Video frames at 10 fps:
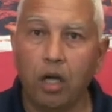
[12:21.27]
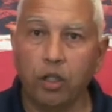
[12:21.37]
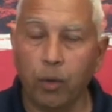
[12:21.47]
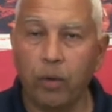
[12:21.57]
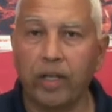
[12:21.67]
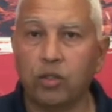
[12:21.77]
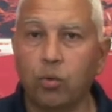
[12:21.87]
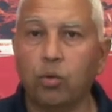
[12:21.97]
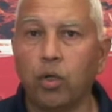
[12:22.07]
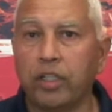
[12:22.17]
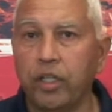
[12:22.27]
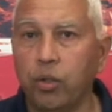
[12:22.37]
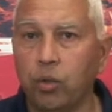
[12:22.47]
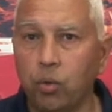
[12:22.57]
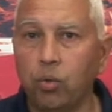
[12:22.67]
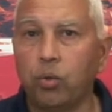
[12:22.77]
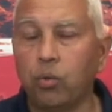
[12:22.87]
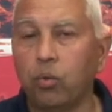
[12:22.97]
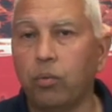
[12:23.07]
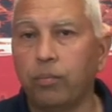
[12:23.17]
the request to continue
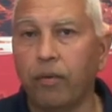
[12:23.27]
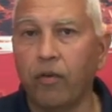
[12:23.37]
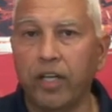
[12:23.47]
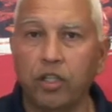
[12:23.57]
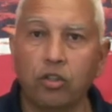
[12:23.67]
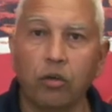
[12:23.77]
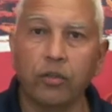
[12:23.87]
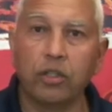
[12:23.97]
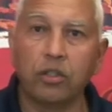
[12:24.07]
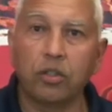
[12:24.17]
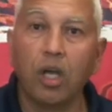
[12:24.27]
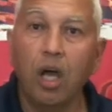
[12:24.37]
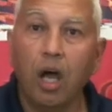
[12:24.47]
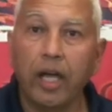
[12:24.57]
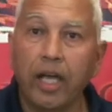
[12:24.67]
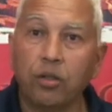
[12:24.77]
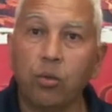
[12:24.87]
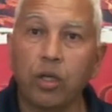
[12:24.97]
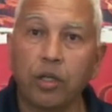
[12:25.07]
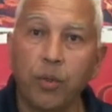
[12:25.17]
to provide these services again
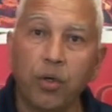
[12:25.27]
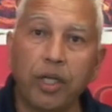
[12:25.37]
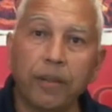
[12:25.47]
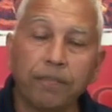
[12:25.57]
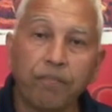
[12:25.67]
to the community.